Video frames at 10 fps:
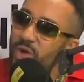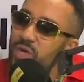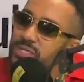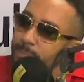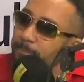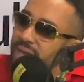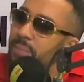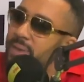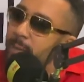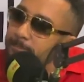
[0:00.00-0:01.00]
Because you
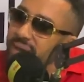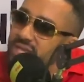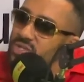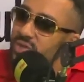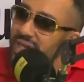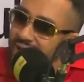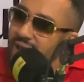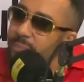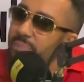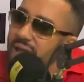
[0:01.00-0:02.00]
picked me up based on the
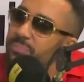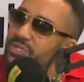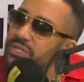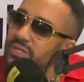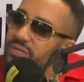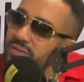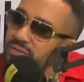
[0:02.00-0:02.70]
caption.